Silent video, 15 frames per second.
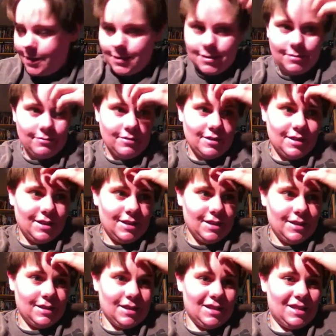So one of the
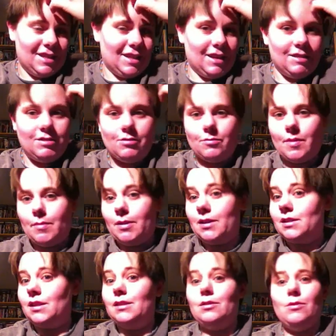days I was sick, I told my
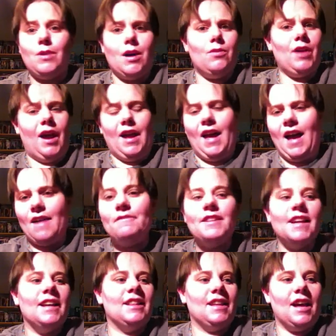parents, let's go out, I have
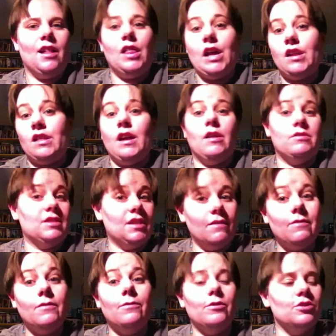to get the hell out of the house,
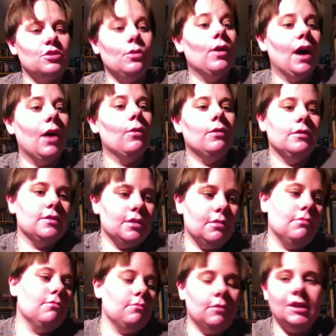even for 2 hours,
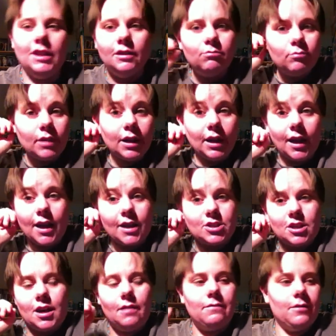and we did, and I
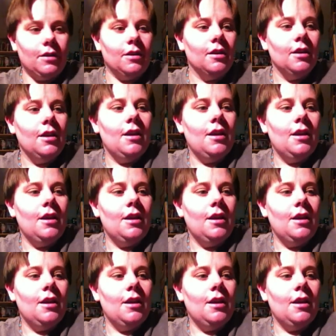actually had fun.